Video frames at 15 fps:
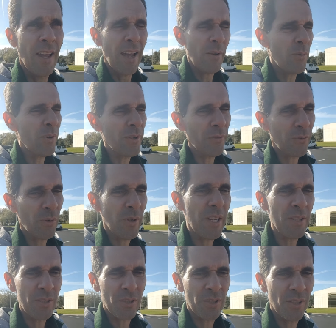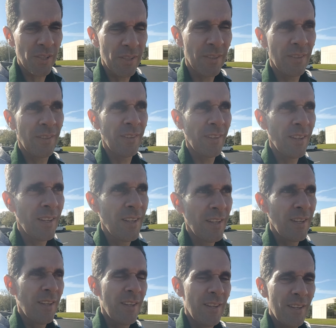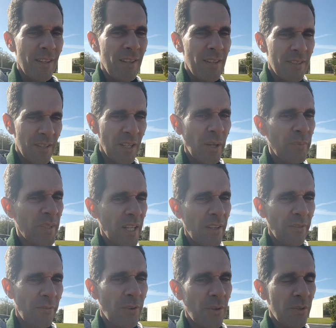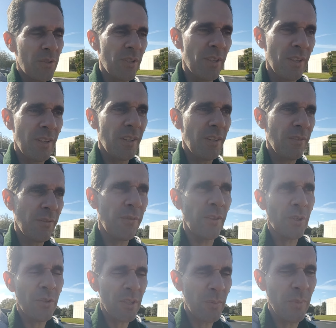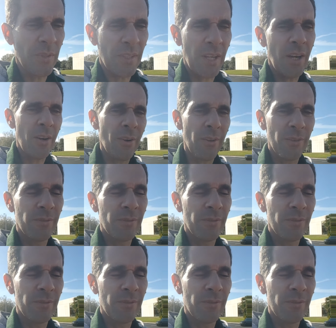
I wonder if Grinch is an updated version of A Christmas Carol.